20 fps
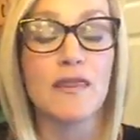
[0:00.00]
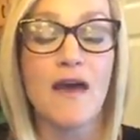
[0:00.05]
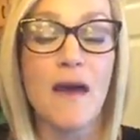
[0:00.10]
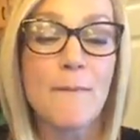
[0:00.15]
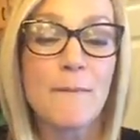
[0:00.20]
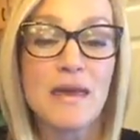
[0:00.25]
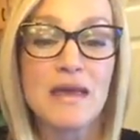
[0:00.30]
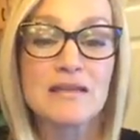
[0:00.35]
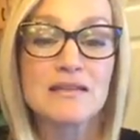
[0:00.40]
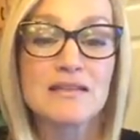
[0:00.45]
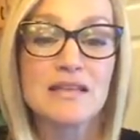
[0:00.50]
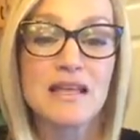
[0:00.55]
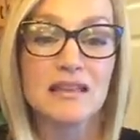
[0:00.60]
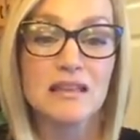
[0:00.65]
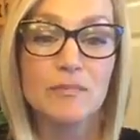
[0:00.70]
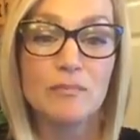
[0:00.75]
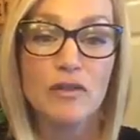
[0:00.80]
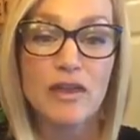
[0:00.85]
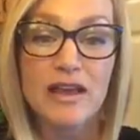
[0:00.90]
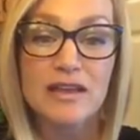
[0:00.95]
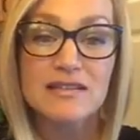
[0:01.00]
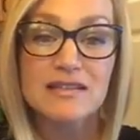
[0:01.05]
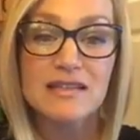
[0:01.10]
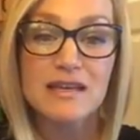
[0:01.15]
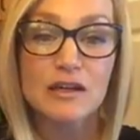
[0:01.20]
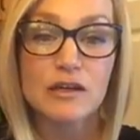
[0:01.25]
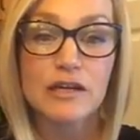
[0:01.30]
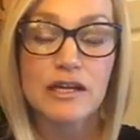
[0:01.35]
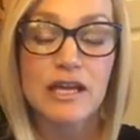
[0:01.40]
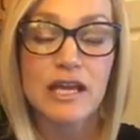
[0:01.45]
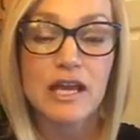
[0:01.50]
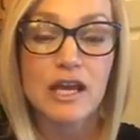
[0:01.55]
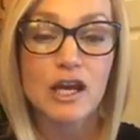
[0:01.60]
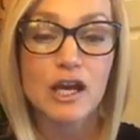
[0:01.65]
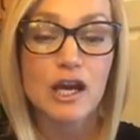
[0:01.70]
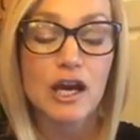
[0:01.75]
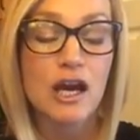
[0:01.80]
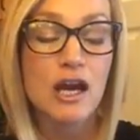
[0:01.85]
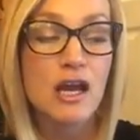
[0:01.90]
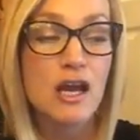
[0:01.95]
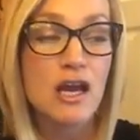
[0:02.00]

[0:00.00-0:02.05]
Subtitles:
That means that the plants that are in here